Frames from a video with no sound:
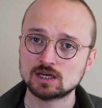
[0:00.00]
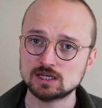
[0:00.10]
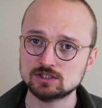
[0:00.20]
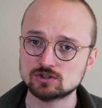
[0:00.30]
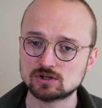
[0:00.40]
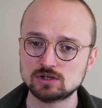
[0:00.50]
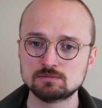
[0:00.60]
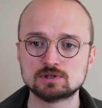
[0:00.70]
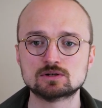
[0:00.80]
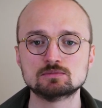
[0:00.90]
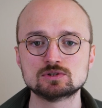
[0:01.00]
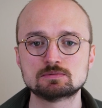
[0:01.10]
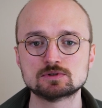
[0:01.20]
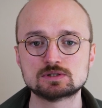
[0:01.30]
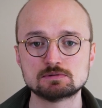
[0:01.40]
In Europe, there are
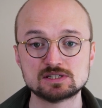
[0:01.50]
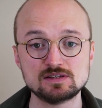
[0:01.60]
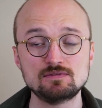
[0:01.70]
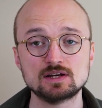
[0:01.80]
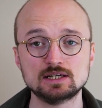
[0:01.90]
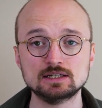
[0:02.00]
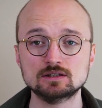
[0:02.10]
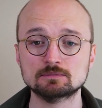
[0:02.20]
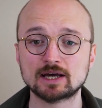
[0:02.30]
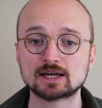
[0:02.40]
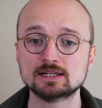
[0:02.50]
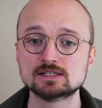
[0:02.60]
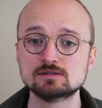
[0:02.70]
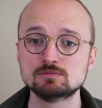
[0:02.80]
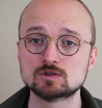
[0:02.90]
multiple specific legal
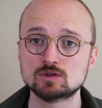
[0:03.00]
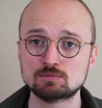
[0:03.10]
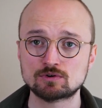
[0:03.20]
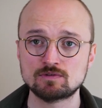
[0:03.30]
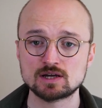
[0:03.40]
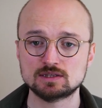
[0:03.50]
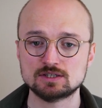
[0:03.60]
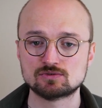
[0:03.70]
mechanisms that provide these